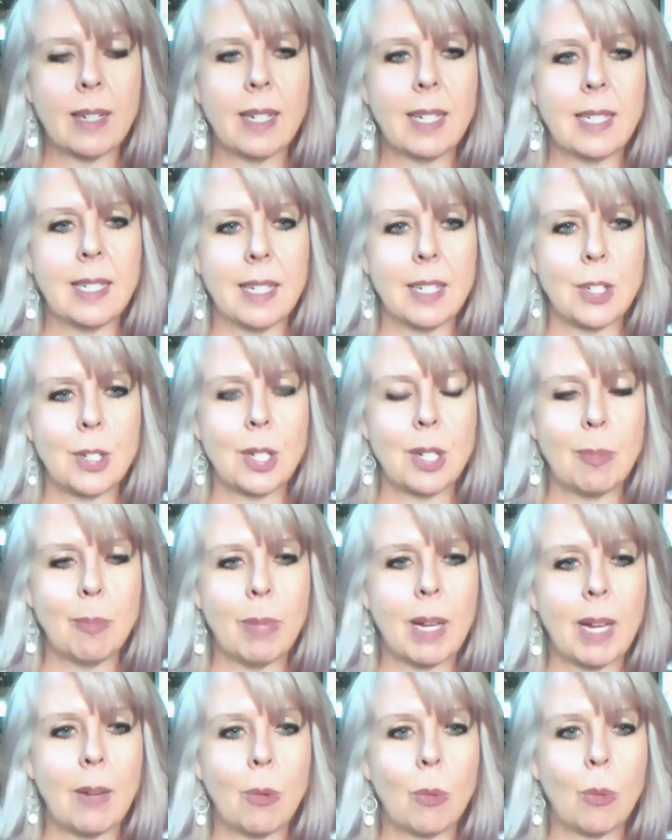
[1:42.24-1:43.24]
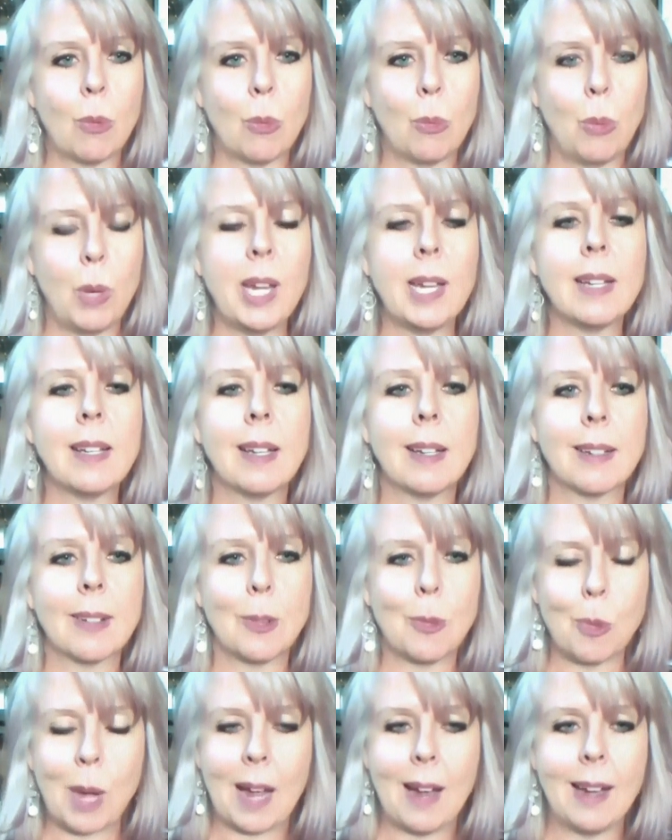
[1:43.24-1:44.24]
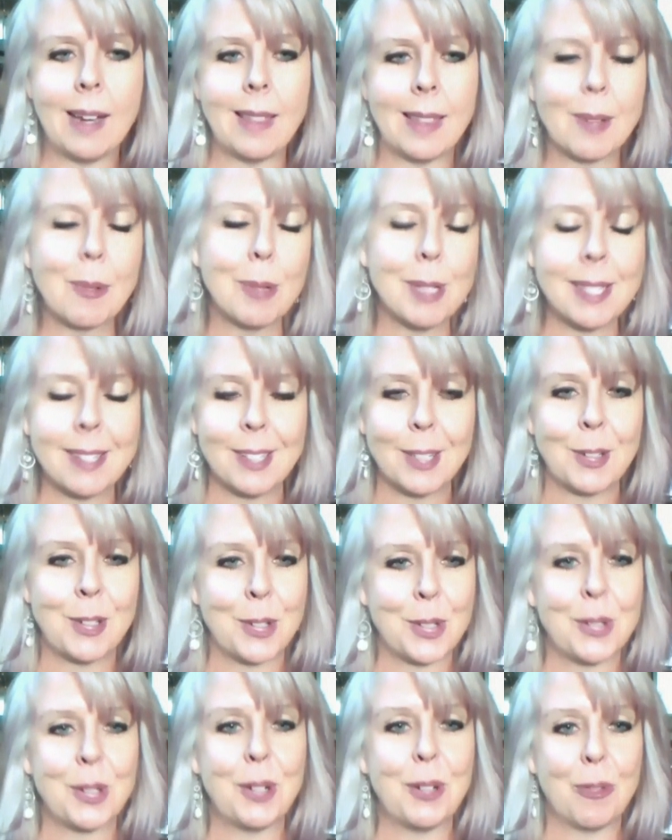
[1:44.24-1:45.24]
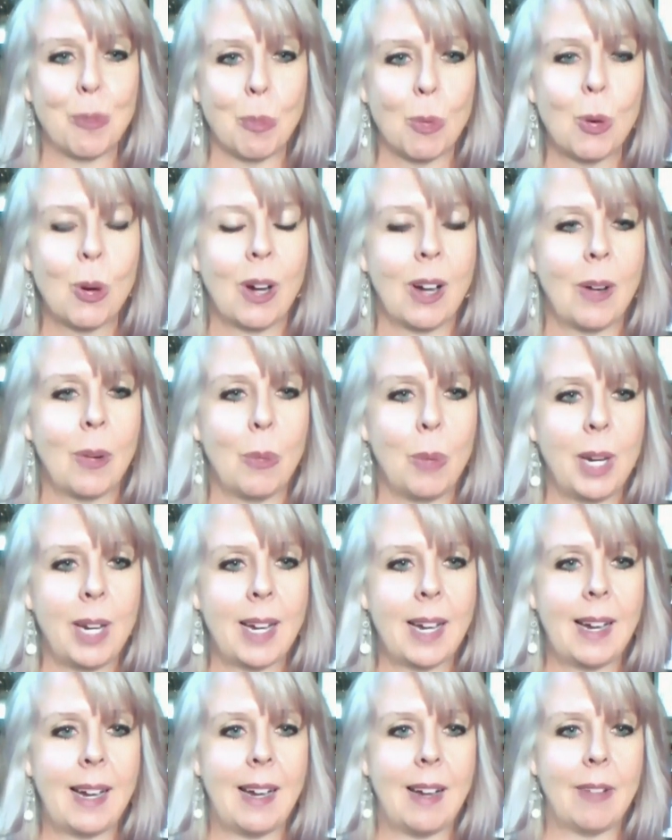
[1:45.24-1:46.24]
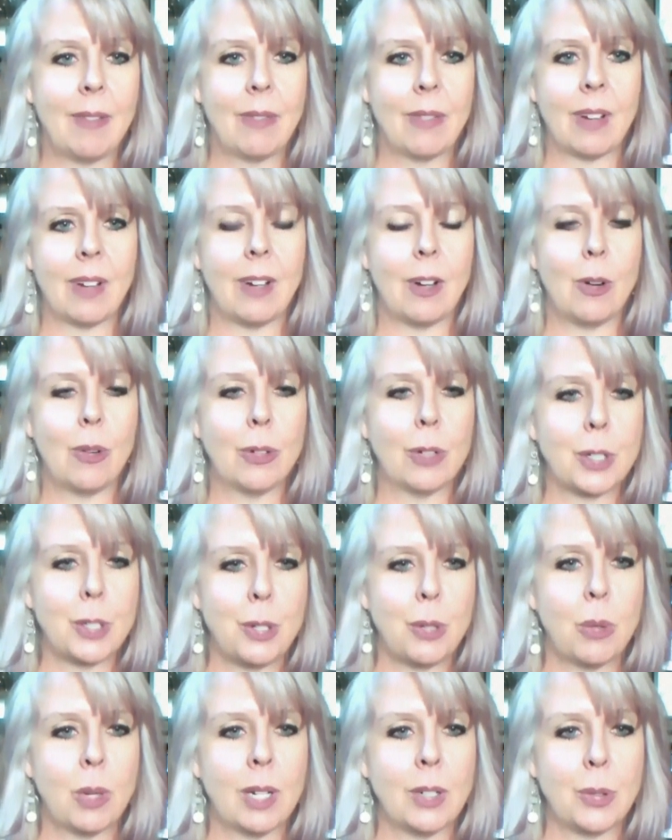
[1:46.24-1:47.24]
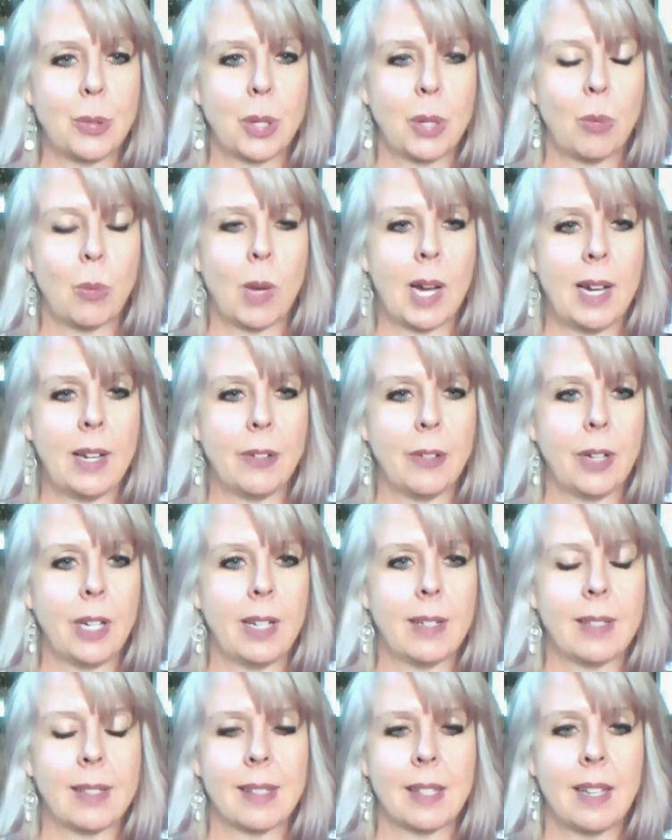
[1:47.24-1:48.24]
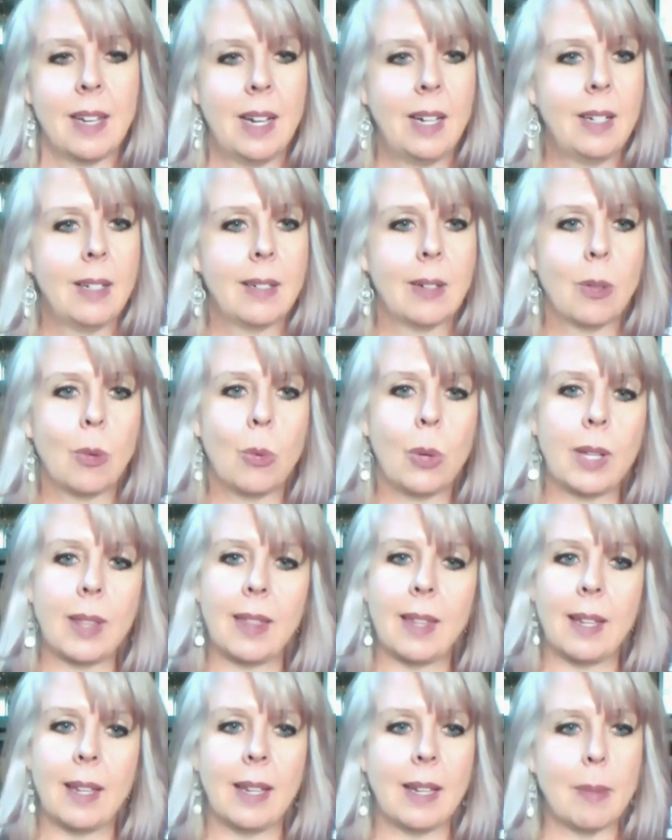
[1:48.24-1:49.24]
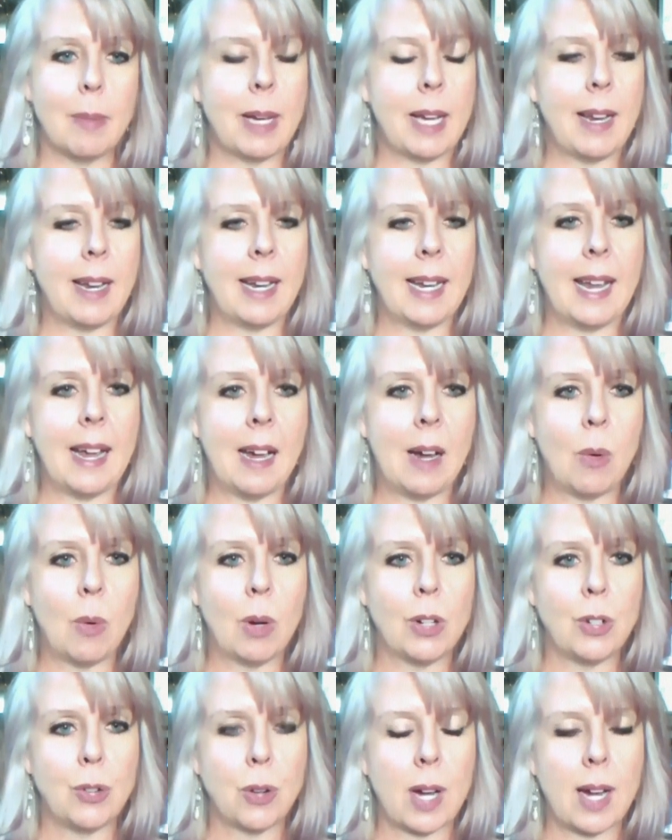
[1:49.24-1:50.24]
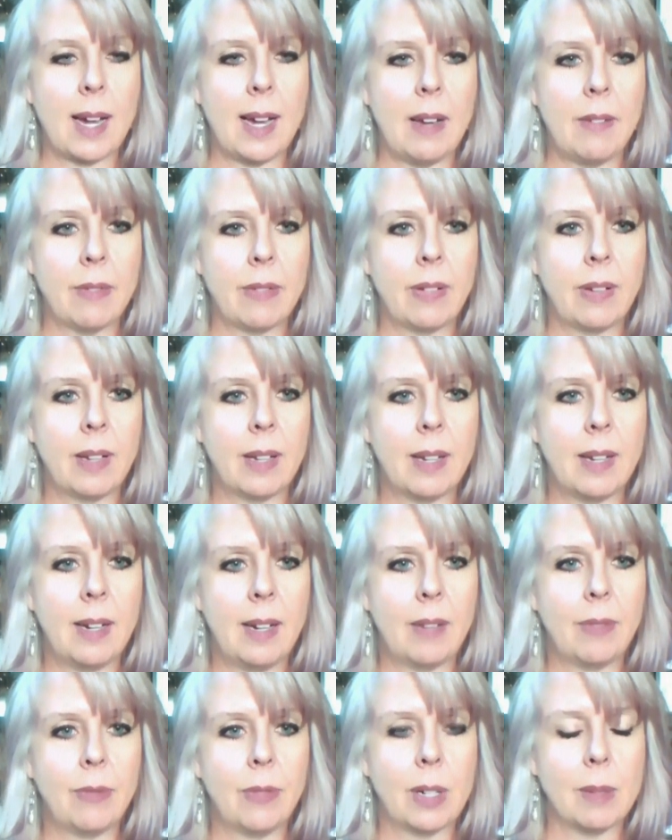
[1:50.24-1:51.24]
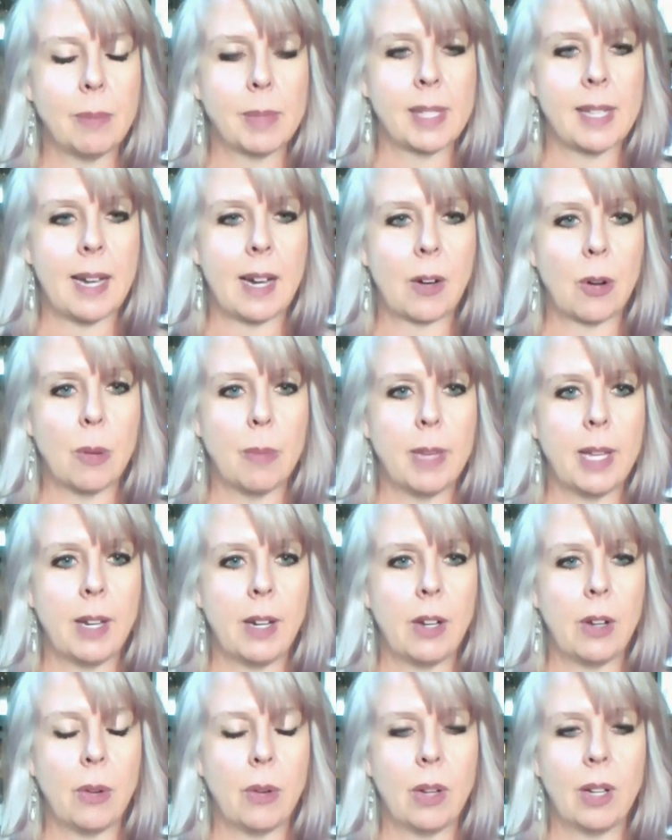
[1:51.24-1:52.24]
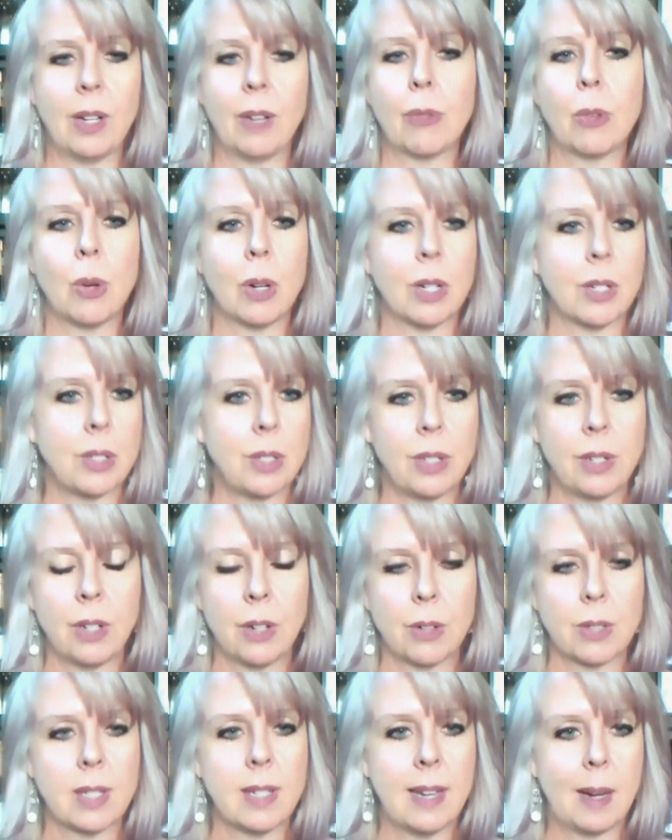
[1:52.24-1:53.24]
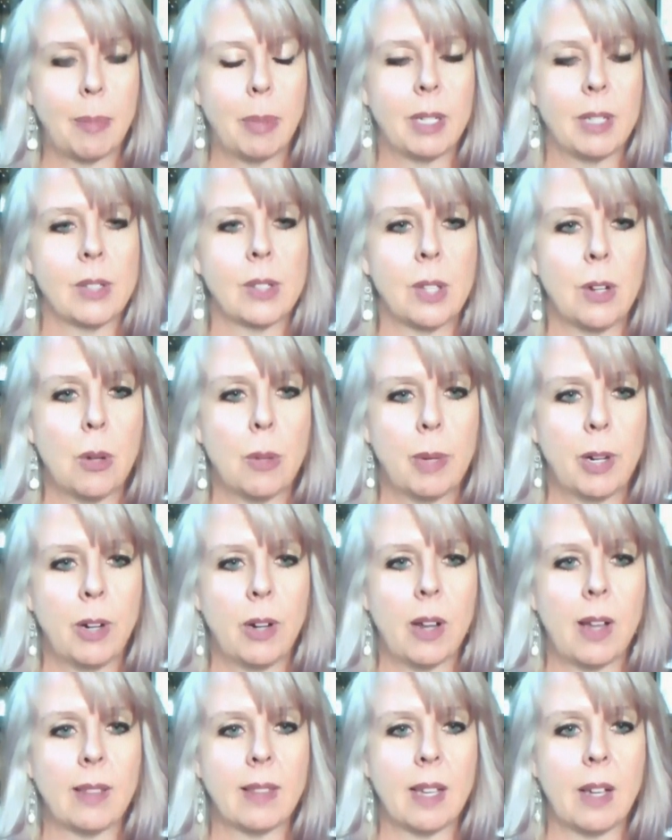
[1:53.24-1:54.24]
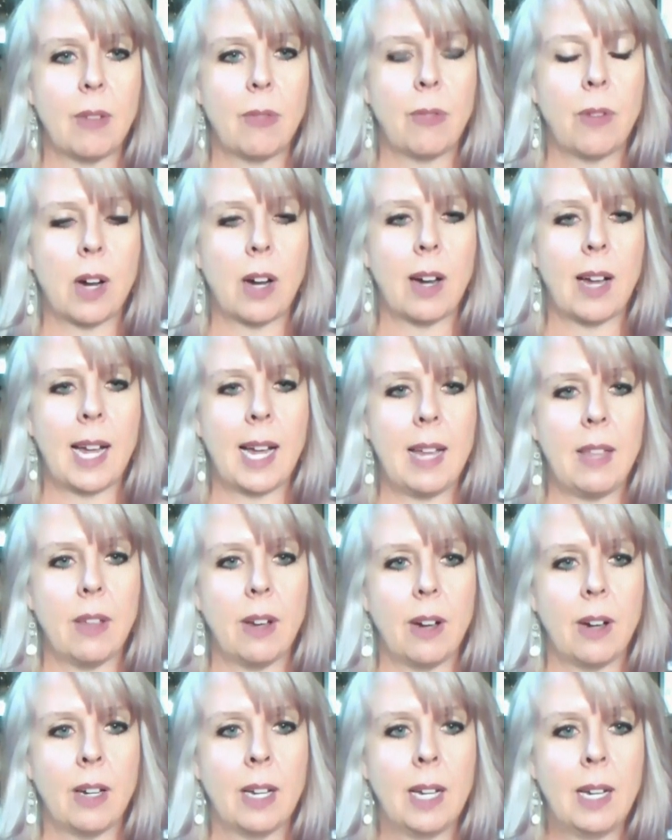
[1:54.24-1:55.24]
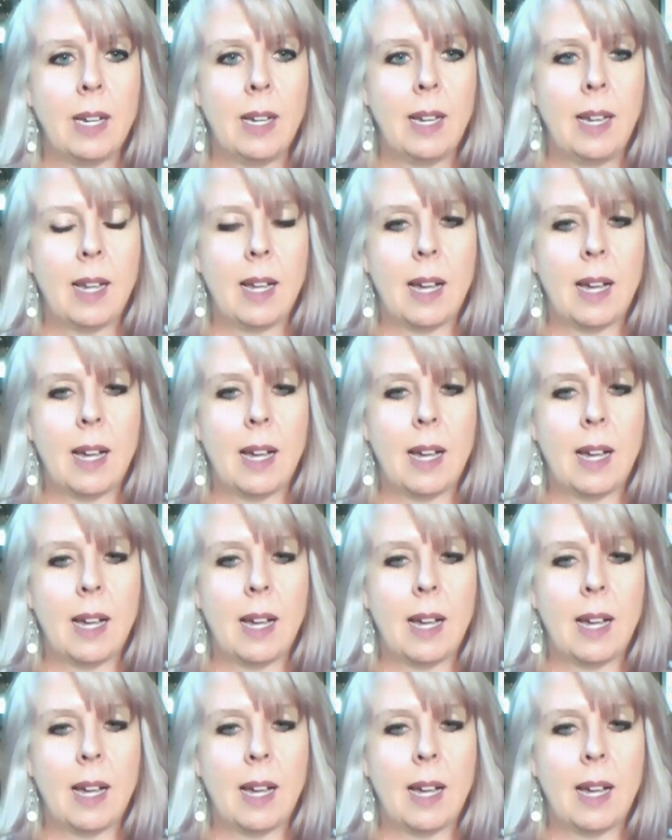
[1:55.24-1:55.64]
more recognition, but we, I think we still deserve more. We mm-hmm. have over 200 wineries within about an hour drive uh, from Sacramento, and of course, you know, Napa and Sonoma are not that mm-hmm. far either.